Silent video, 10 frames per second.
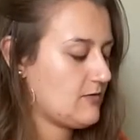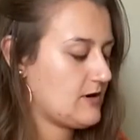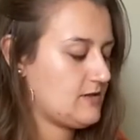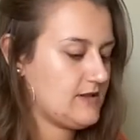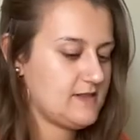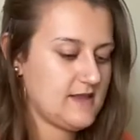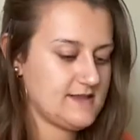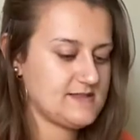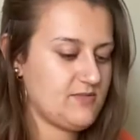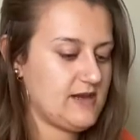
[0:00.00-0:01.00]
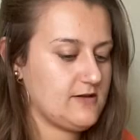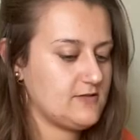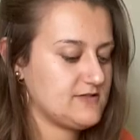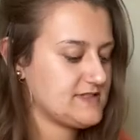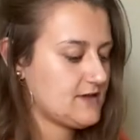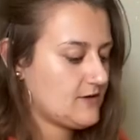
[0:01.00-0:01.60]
want to let the Ace of Pentacles